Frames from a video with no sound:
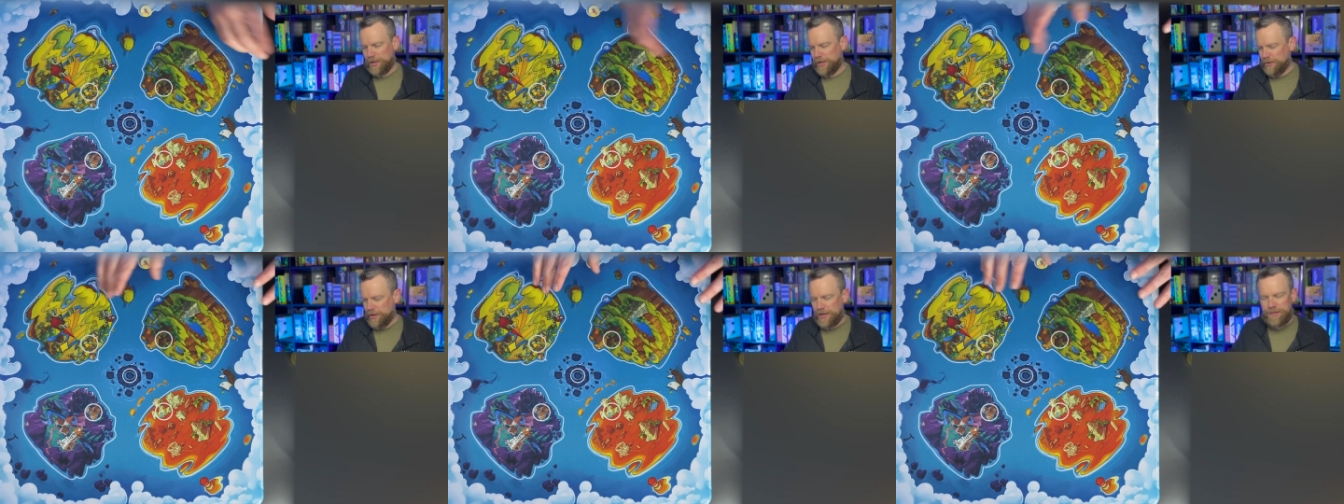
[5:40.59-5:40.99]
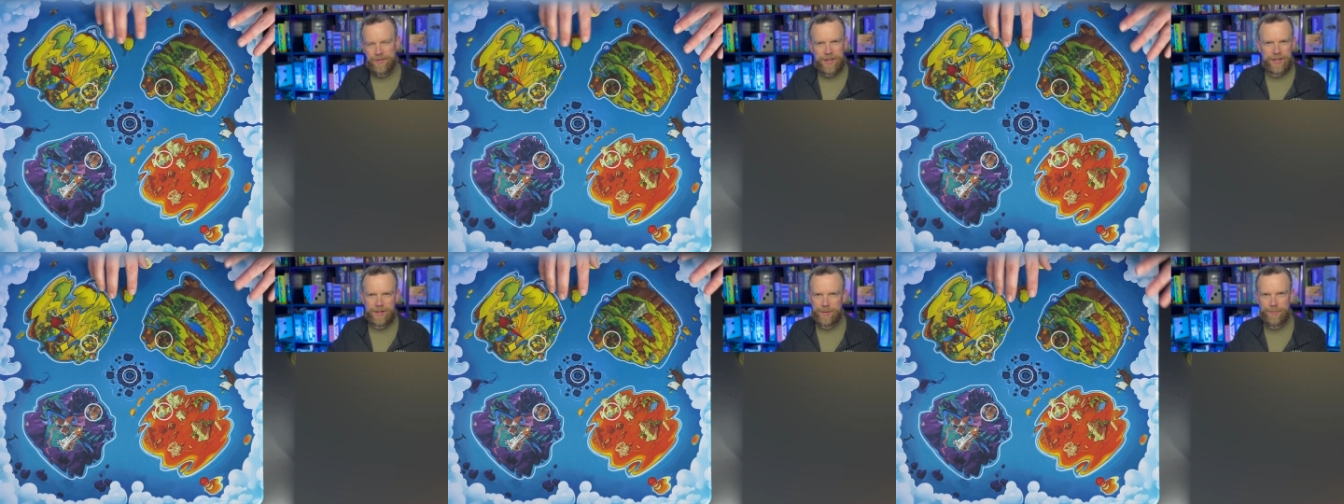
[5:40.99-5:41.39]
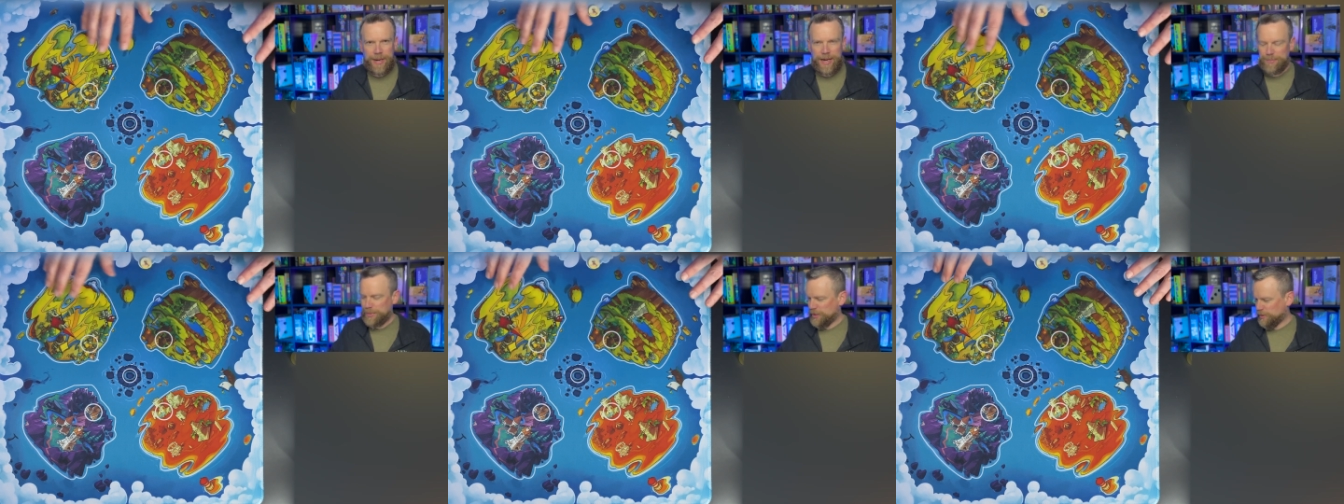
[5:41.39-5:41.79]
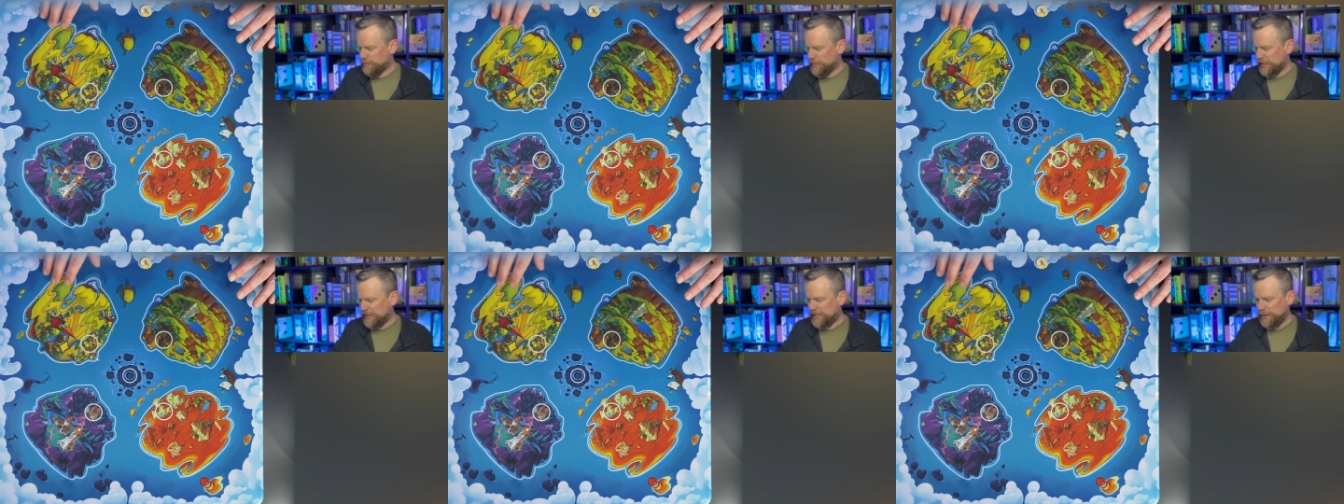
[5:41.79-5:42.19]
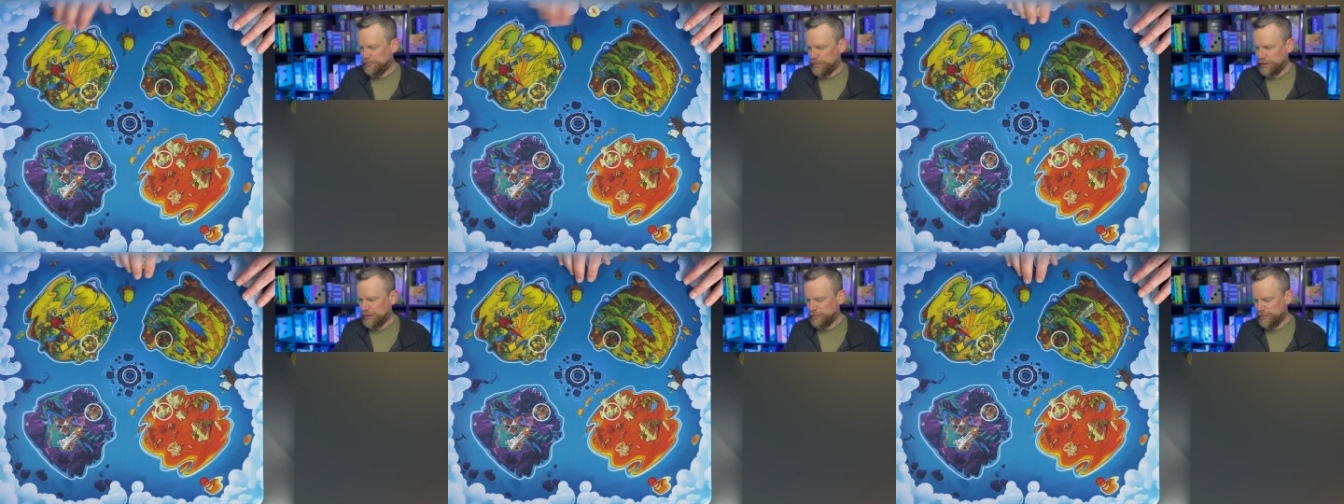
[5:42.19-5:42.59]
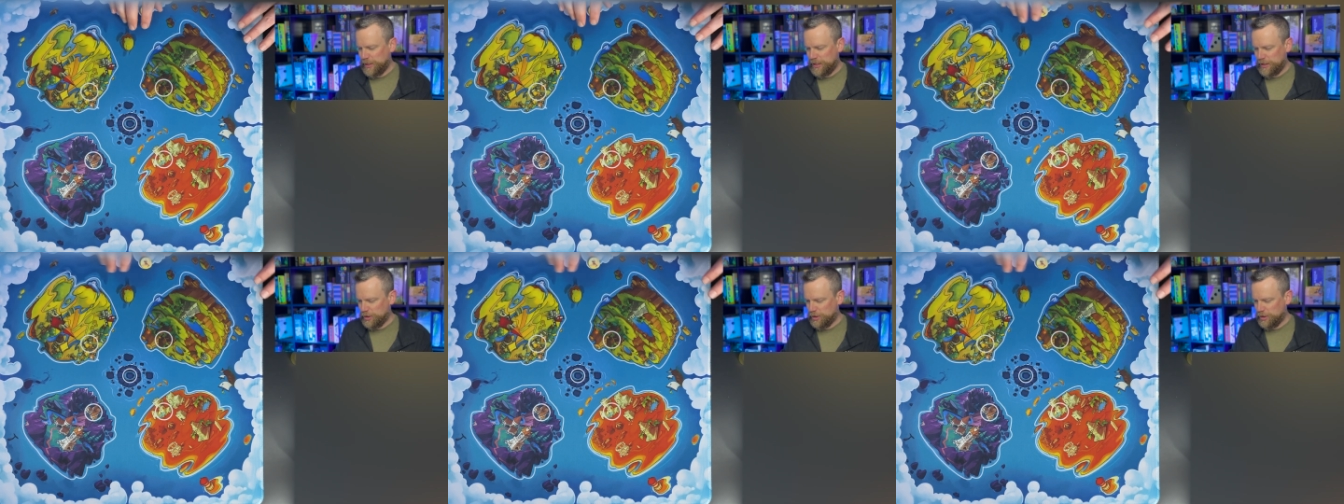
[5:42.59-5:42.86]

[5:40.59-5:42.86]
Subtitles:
Now I've got the map here mixed up a little bit.